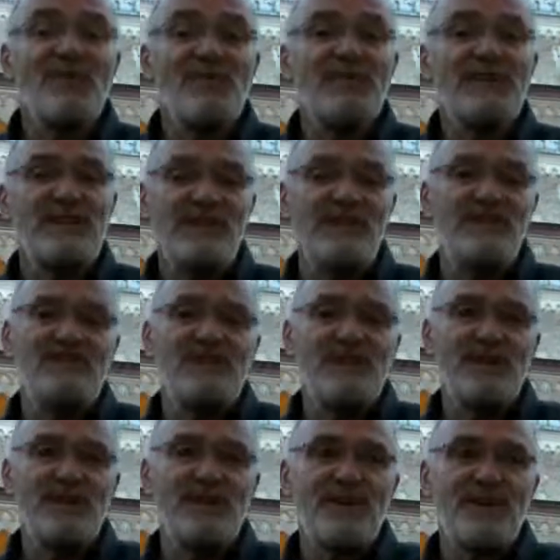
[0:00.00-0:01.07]
sold in this
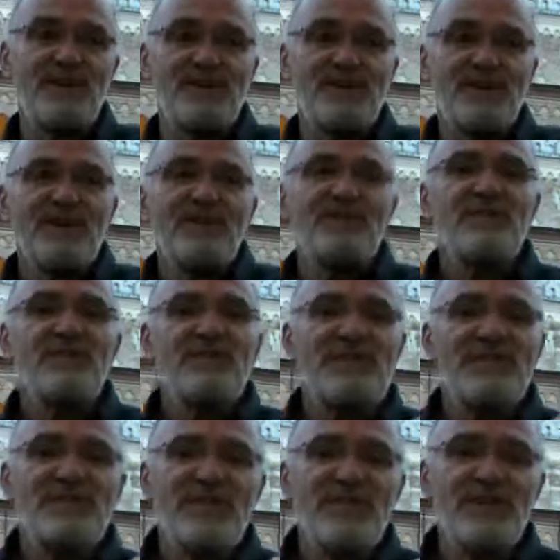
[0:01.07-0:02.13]
market. So
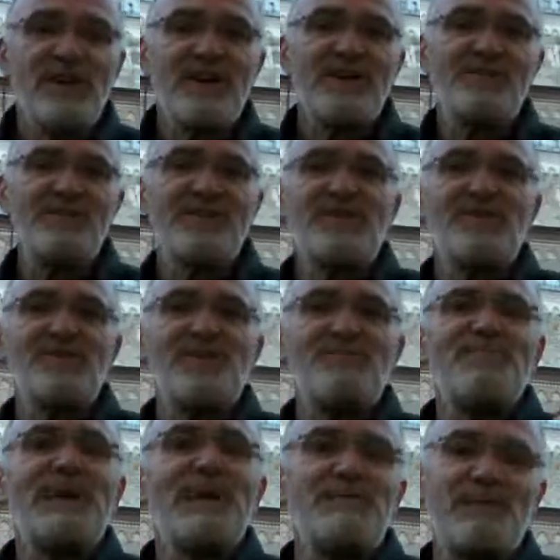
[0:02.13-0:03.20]
since the 9th century,
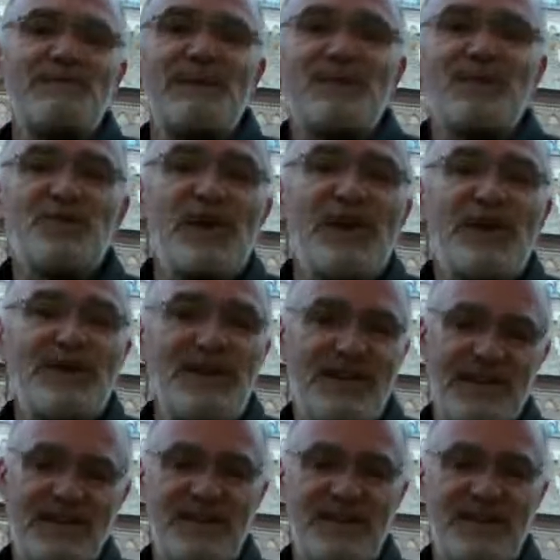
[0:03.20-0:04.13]
people have been trading